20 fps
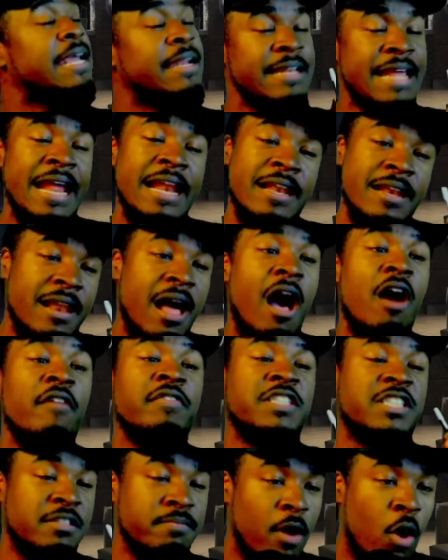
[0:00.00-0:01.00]
they love
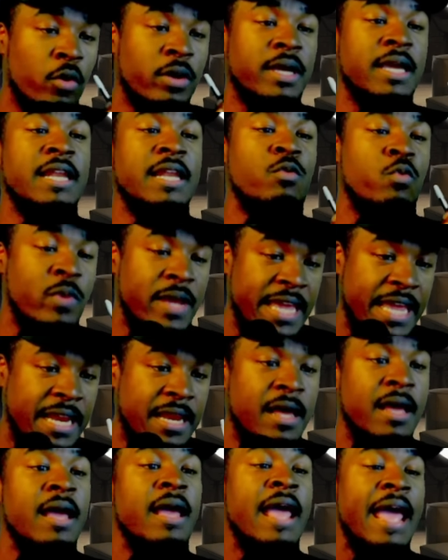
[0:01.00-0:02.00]
smoking
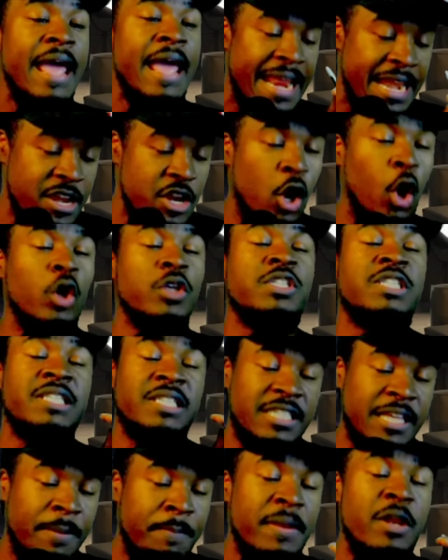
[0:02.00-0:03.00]
weed indoors,
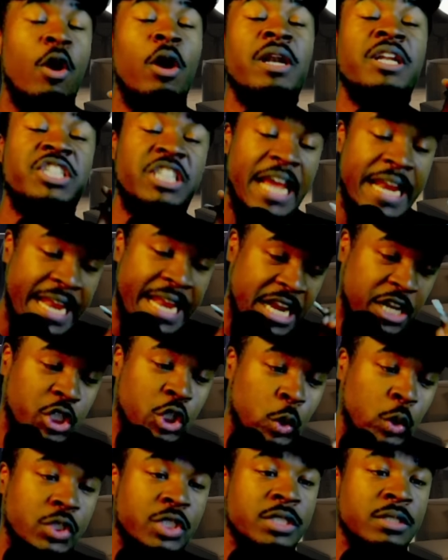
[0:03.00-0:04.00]
sipping on gin and
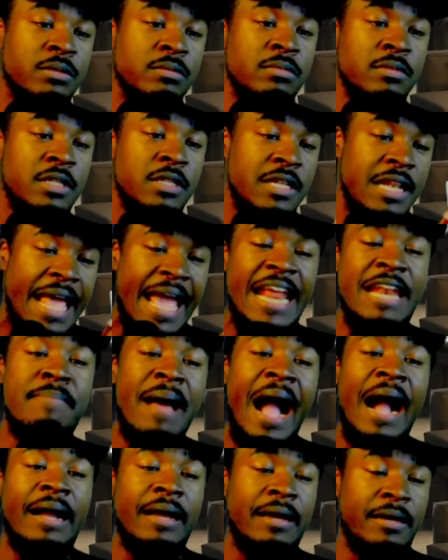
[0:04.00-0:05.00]
juice, laid
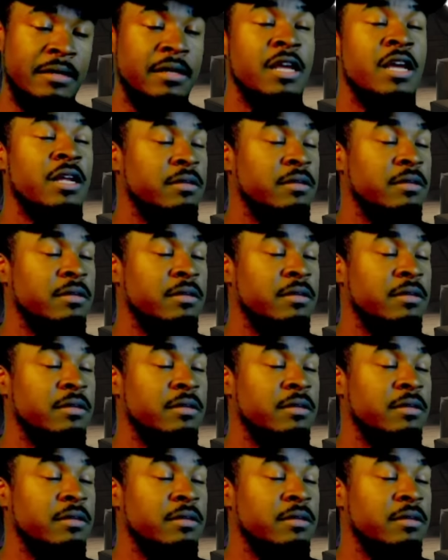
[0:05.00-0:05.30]
back.